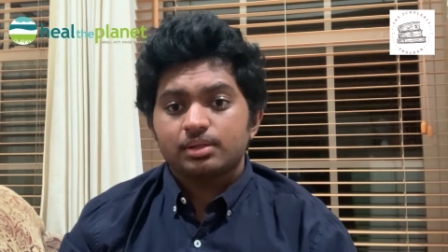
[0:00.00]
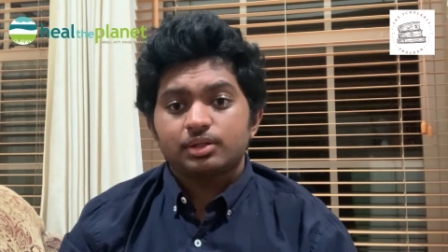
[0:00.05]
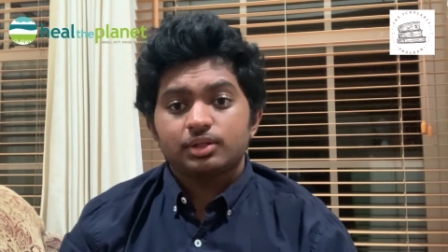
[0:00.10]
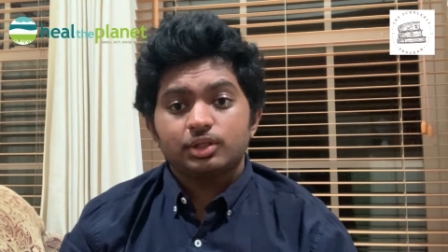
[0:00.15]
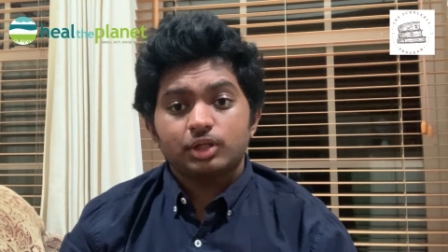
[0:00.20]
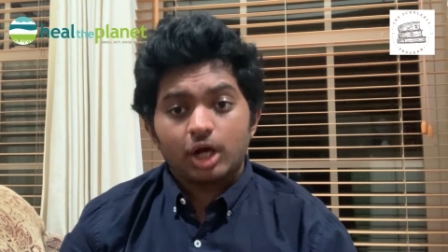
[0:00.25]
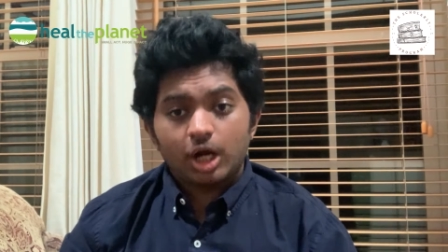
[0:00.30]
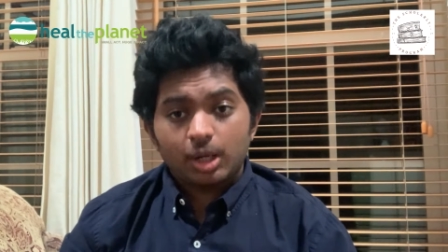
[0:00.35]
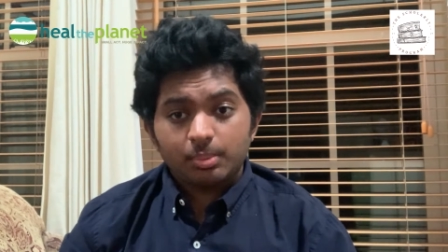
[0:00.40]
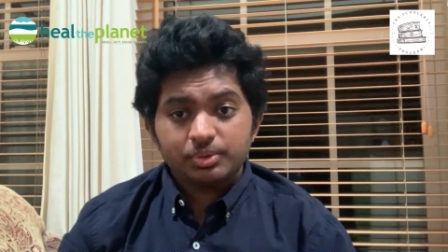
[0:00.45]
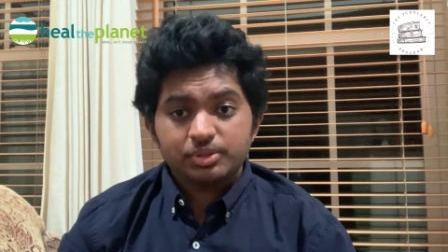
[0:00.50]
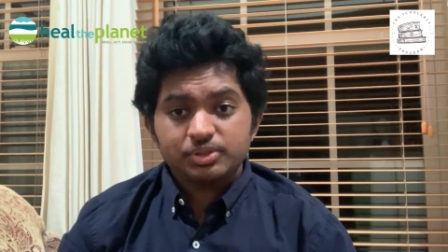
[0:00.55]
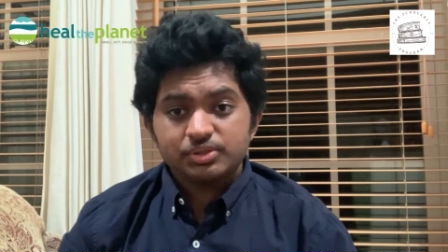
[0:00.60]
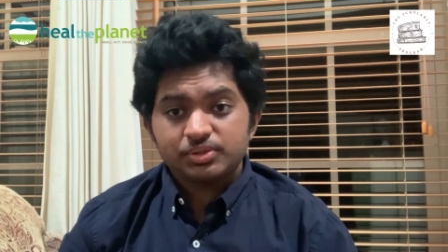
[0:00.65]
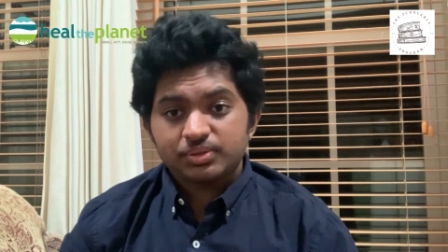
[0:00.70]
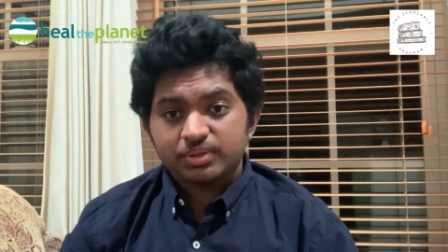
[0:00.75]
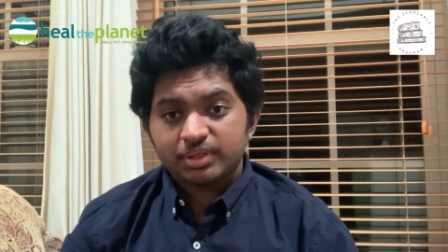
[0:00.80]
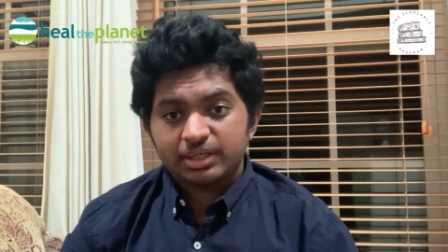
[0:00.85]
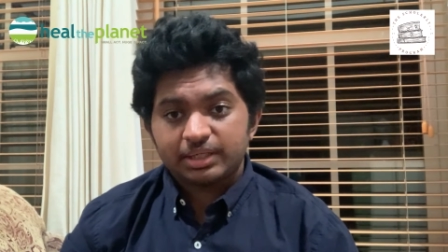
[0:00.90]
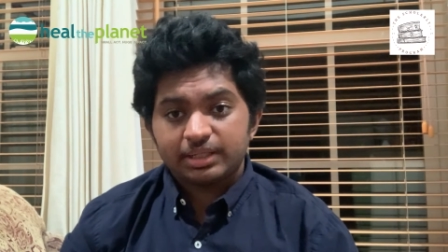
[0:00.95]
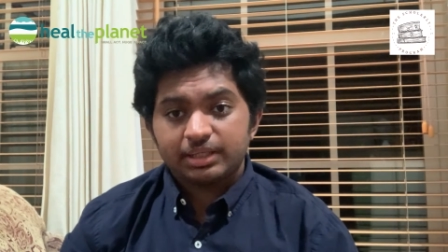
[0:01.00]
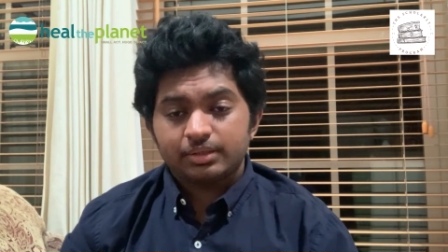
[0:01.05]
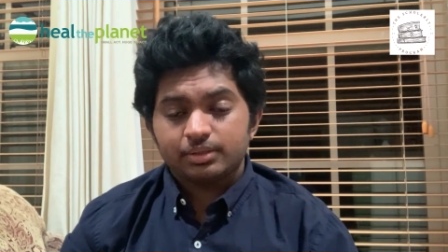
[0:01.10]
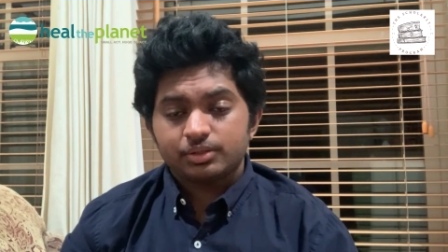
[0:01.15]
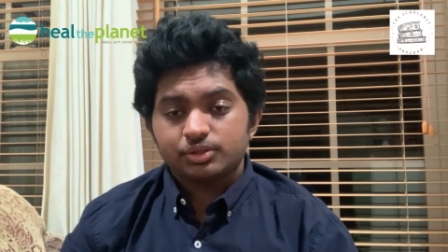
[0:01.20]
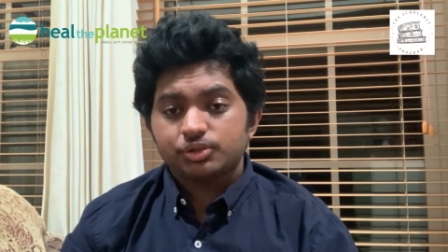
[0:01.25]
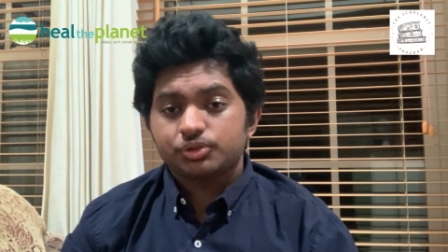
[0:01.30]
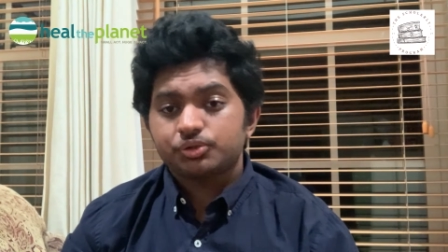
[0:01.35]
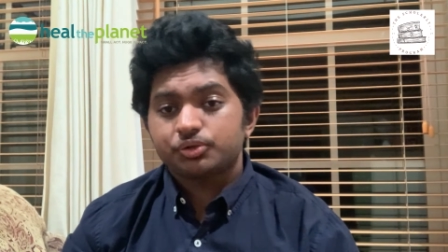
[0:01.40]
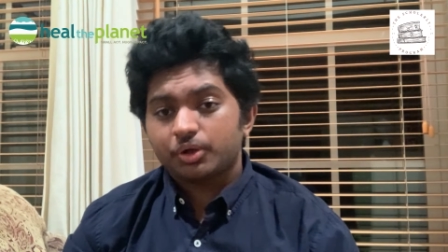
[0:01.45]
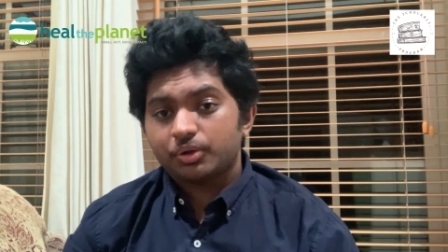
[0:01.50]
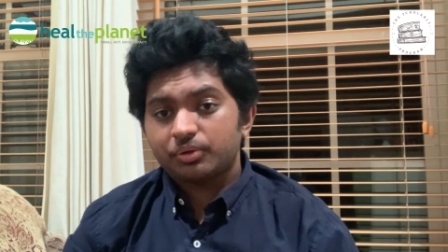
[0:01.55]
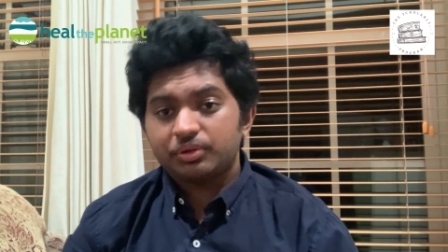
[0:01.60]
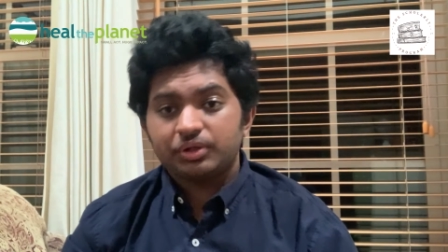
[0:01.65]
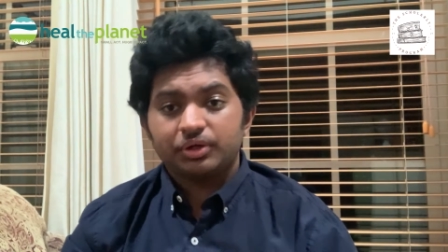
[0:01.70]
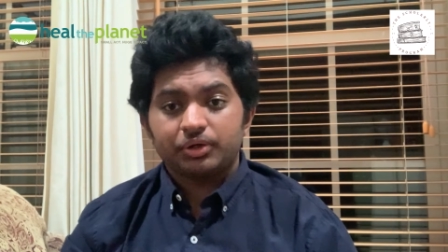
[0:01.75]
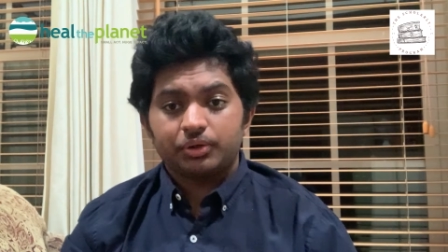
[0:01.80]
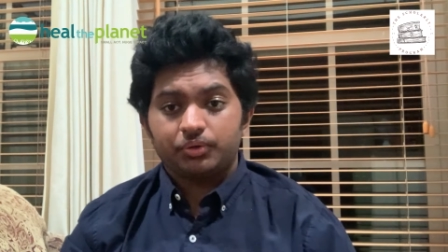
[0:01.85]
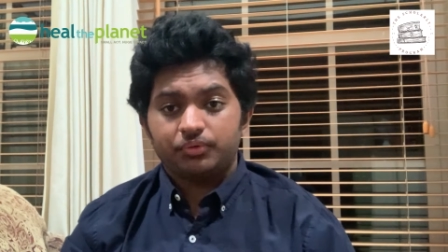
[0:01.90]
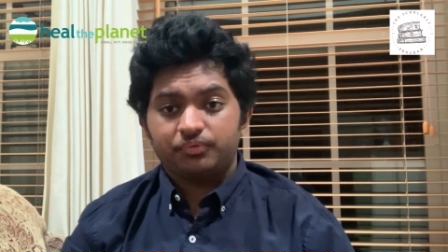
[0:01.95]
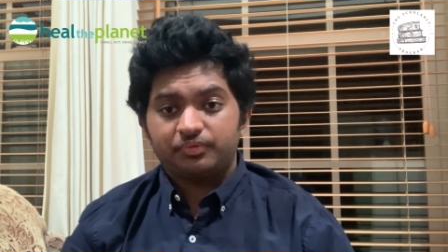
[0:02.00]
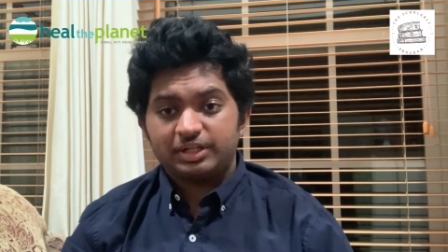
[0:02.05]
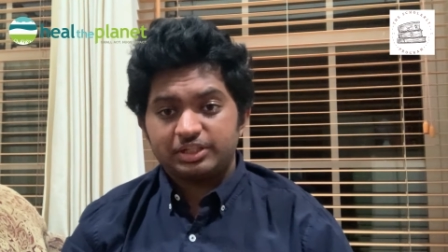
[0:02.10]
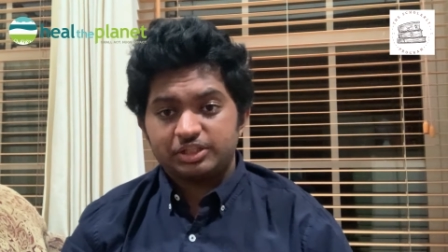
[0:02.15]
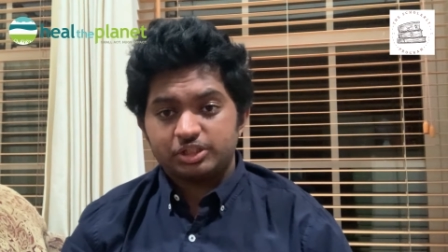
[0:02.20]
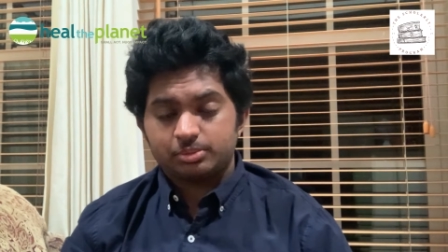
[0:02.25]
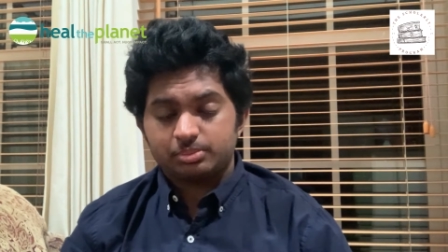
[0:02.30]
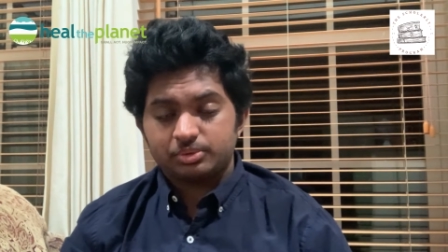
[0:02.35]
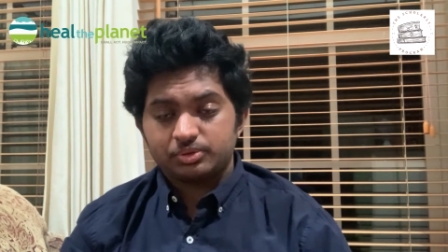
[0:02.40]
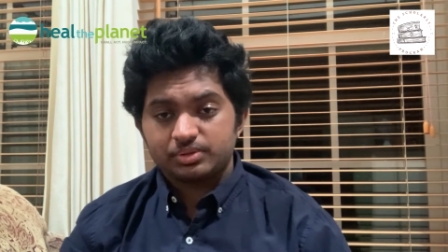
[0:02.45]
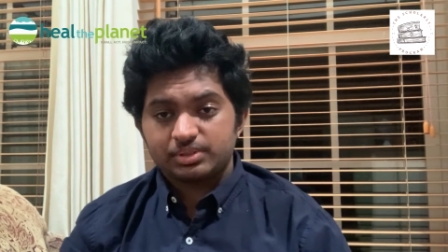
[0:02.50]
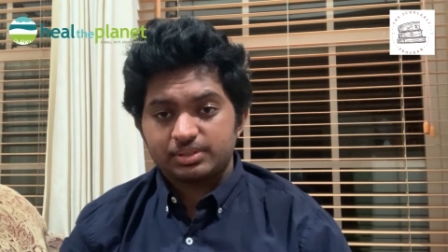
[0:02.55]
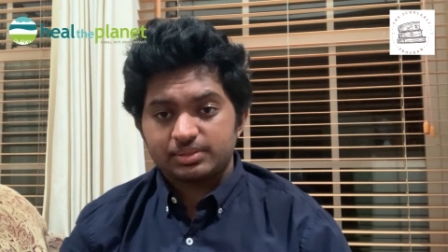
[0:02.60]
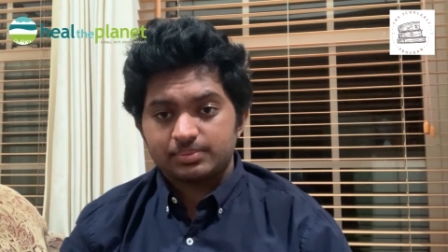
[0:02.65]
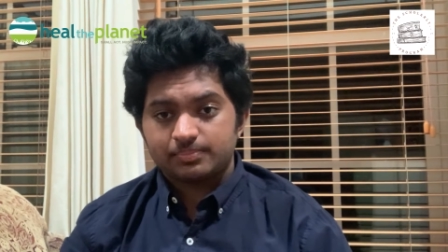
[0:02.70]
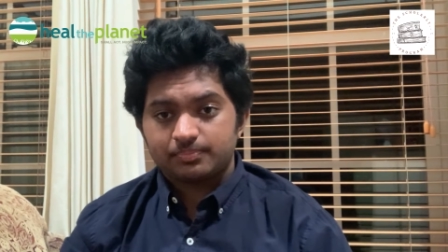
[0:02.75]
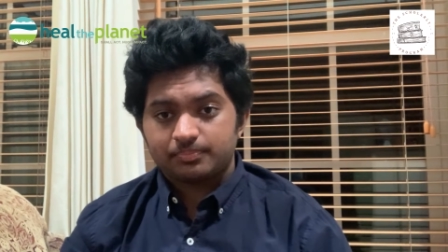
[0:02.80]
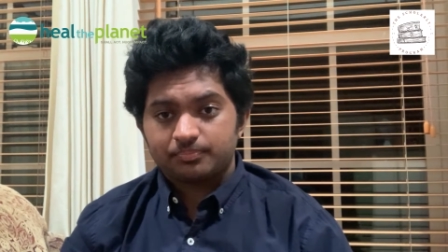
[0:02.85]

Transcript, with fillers: the opportunity to grow their own vegetables.